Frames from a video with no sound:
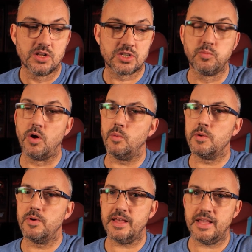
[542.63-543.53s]
to what we
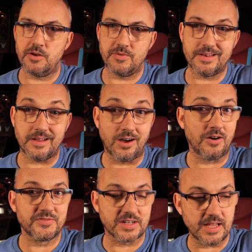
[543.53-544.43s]
were hearing after